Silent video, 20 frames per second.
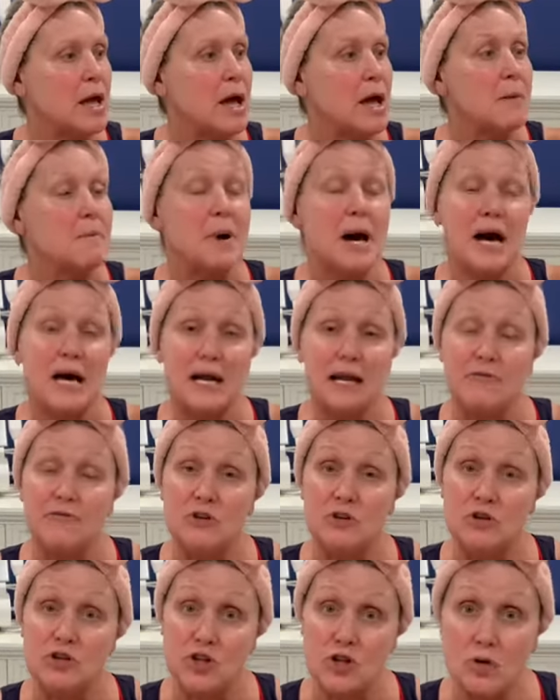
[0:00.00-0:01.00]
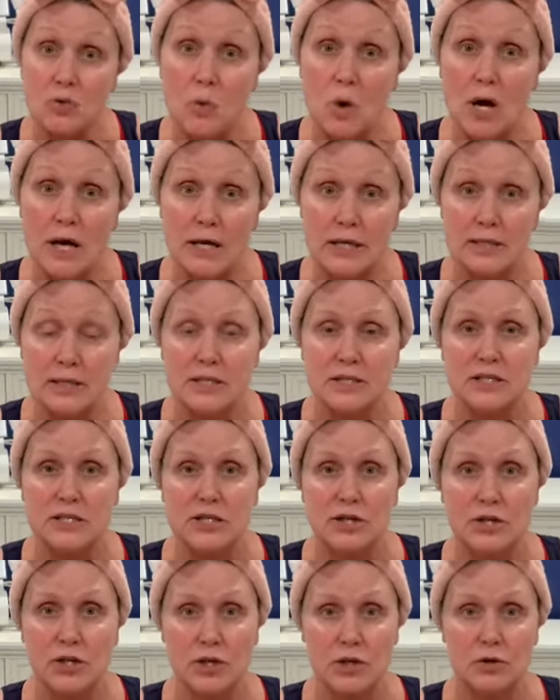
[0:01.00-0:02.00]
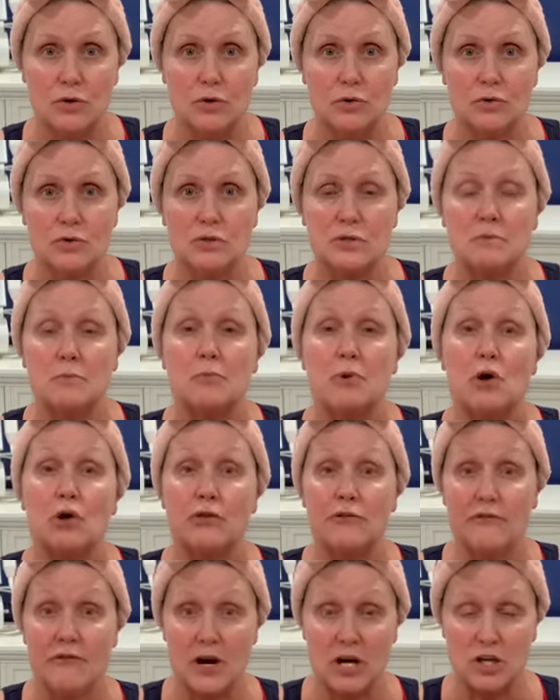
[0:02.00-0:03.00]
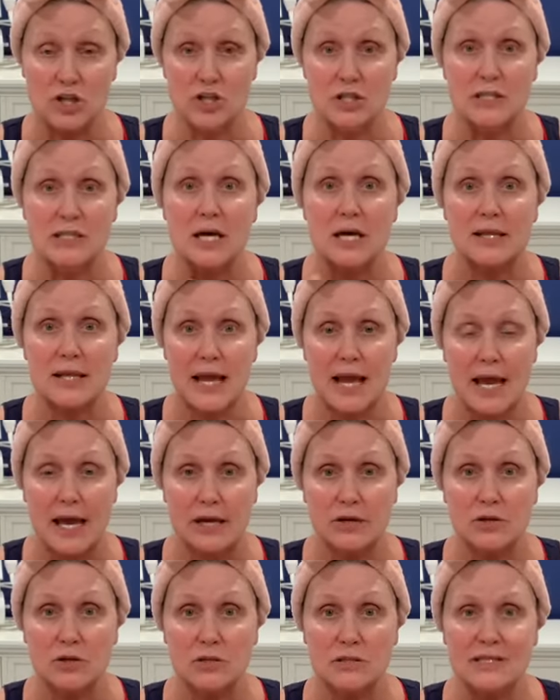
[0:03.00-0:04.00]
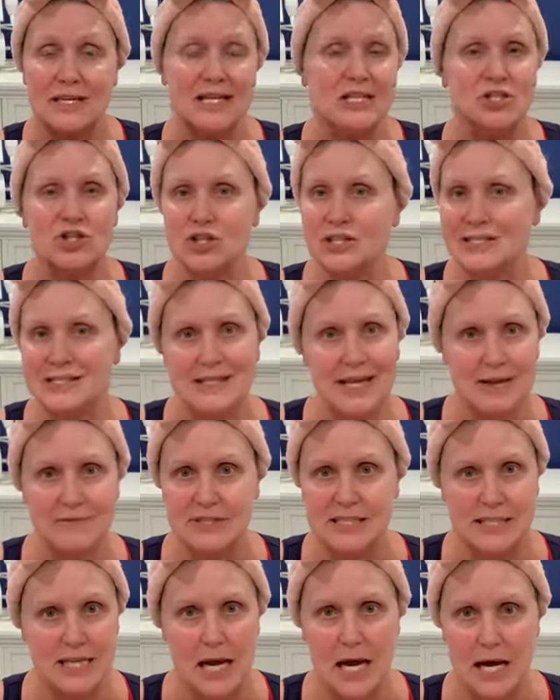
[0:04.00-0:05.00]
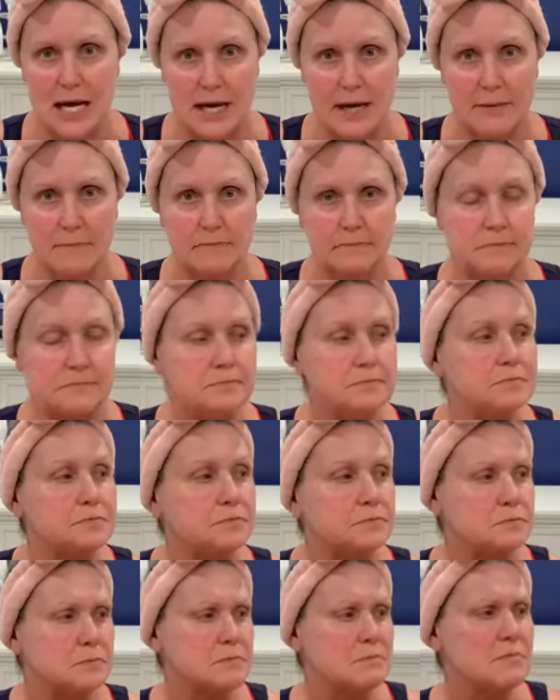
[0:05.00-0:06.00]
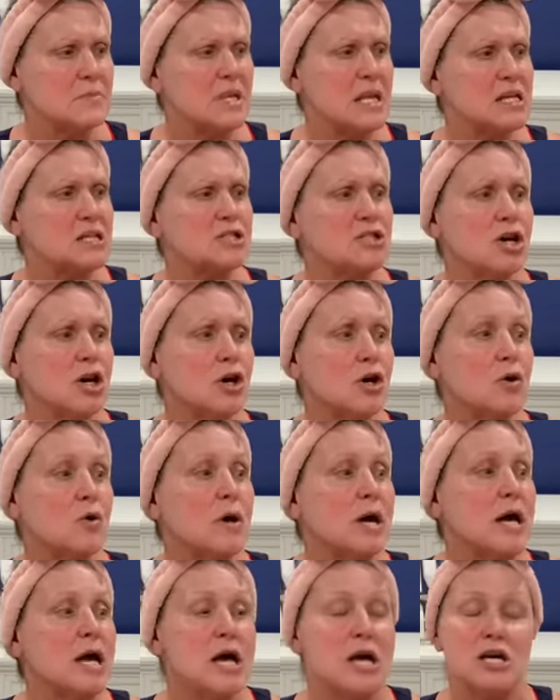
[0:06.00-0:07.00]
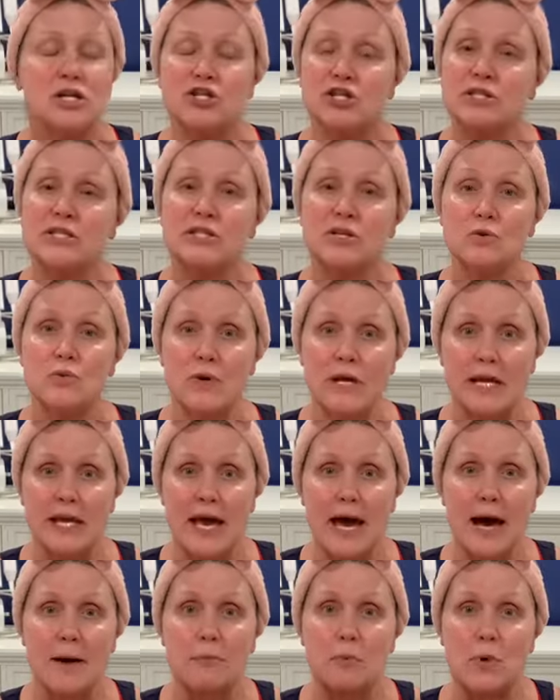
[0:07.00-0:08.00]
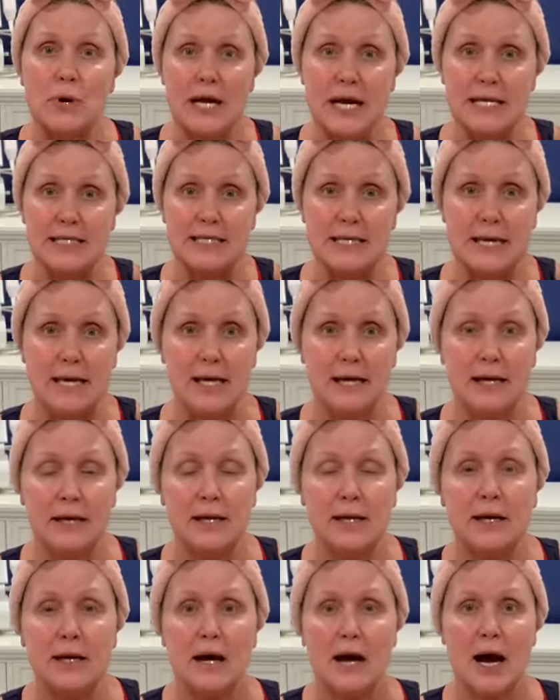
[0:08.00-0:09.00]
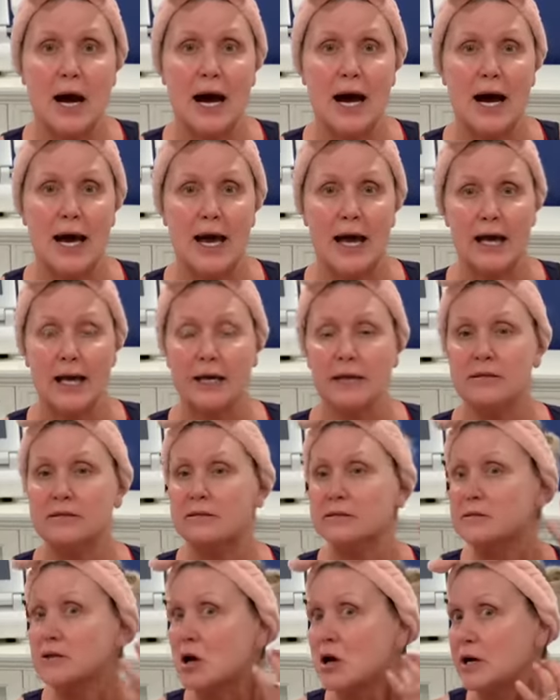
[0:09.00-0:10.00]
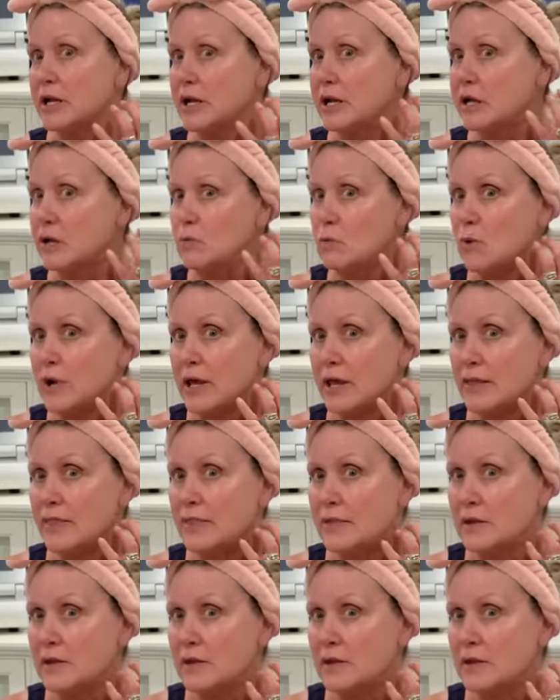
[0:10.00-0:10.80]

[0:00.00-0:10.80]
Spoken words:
But if you do want to use both functions on the handles, it just saves time. So just to recap what I did, I started with